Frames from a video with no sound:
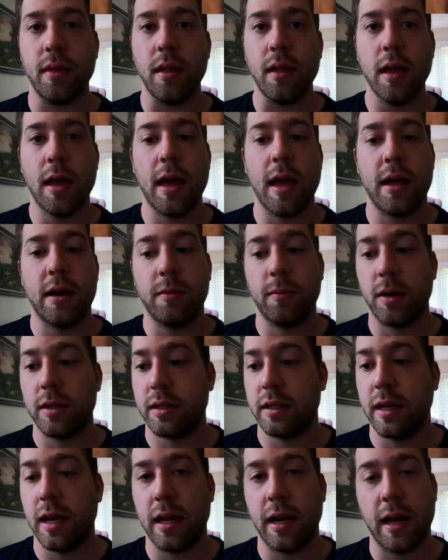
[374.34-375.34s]
And
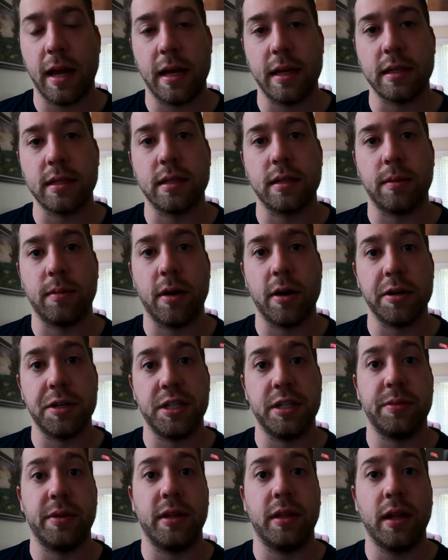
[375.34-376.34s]
once again, it has some
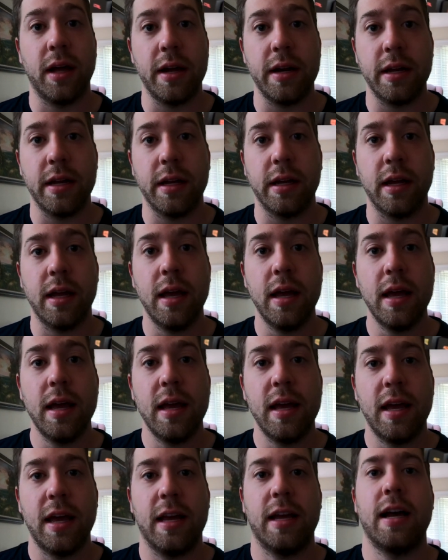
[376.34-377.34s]
RGB lighting.
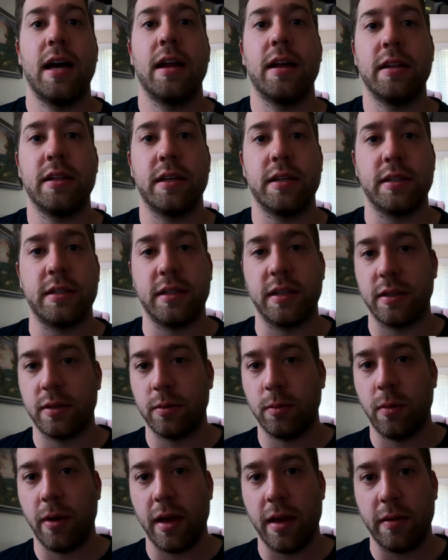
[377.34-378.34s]
It kind of does this
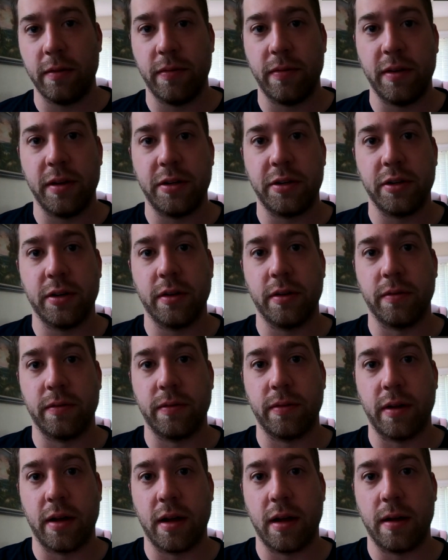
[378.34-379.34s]
wave feature
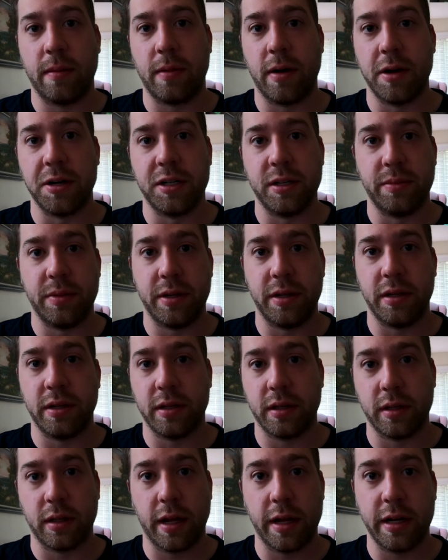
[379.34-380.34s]
of
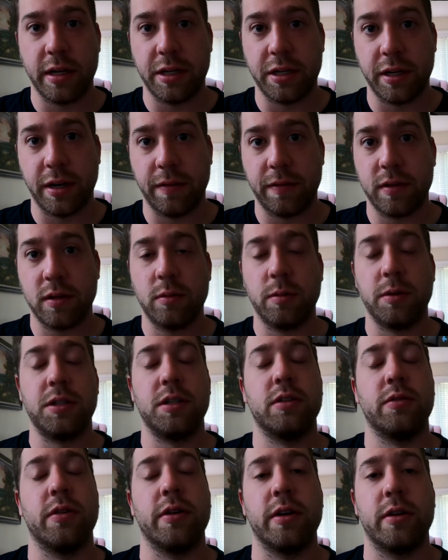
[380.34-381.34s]
RGB lighting shifts, which
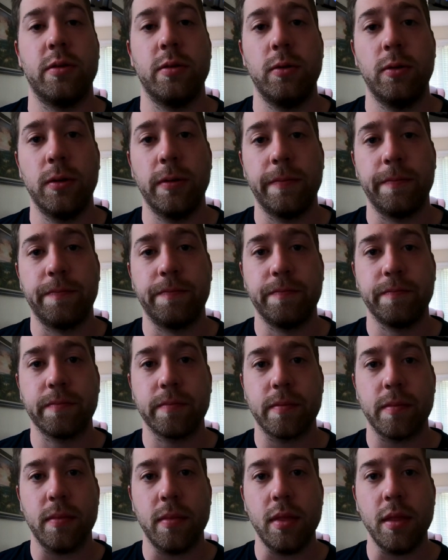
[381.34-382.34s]
is very cool.
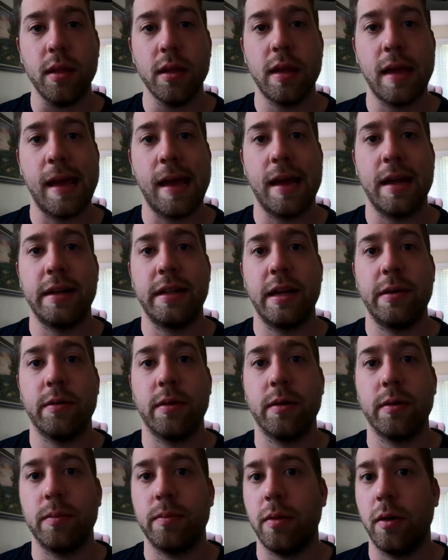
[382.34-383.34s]
And they
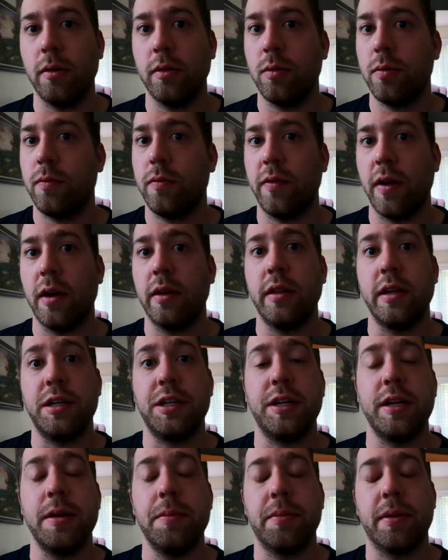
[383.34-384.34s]
were both fairly
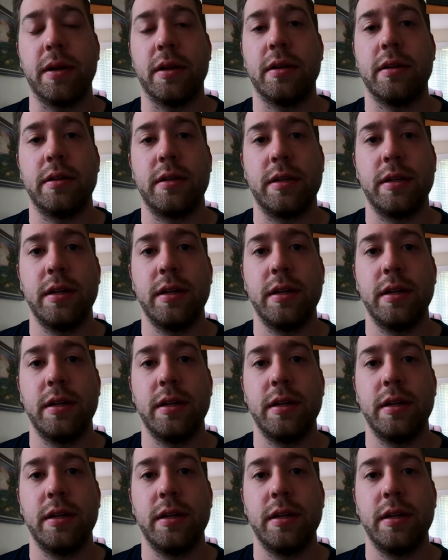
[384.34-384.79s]
cheap, and